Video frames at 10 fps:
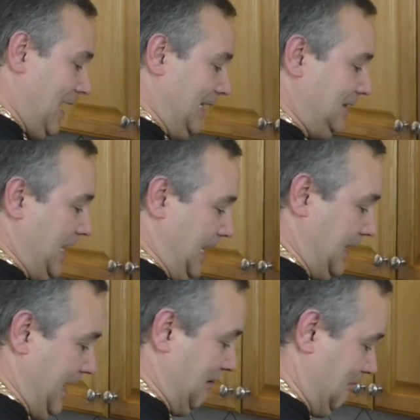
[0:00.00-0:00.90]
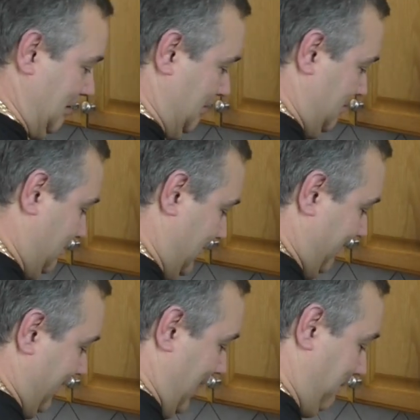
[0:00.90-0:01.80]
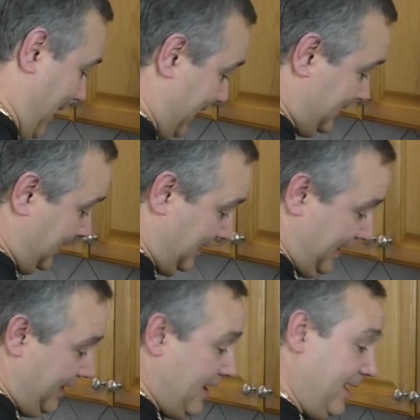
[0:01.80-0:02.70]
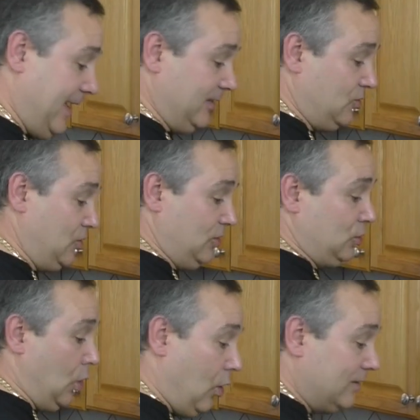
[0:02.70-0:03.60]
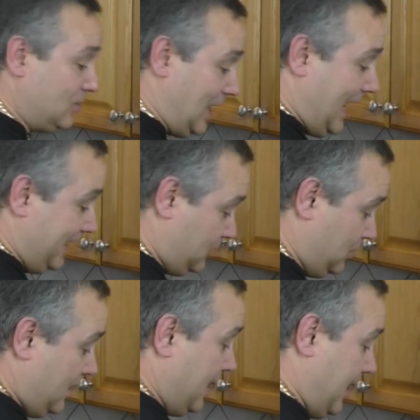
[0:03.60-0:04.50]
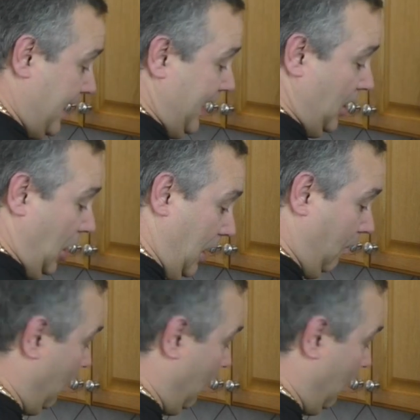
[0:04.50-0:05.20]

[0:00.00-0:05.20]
a thickening roux, alright? Basically, it's just cornstarch and hot